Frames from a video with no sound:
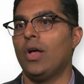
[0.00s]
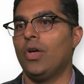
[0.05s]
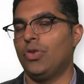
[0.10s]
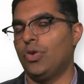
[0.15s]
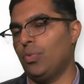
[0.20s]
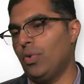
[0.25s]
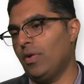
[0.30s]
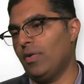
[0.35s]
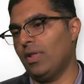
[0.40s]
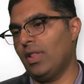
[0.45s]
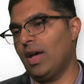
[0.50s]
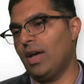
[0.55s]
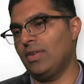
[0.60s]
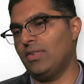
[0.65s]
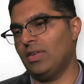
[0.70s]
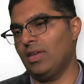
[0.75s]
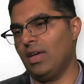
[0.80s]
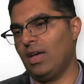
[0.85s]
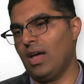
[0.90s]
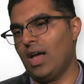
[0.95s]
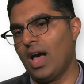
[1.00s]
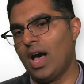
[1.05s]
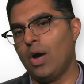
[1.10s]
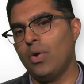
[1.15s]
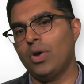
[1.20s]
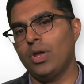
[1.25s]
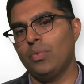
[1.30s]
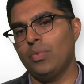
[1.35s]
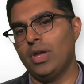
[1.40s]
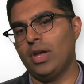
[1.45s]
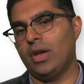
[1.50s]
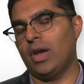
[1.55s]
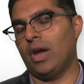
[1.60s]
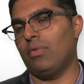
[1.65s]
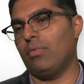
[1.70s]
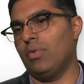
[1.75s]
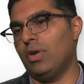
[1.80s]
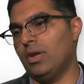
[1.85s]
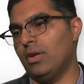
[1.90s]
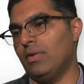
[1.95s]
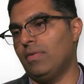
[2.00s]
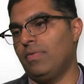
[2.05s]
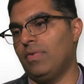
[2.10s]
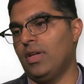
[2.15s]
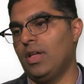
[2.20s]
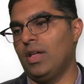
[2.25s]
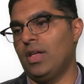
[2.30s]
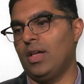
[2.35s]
So we realized how can we get rid of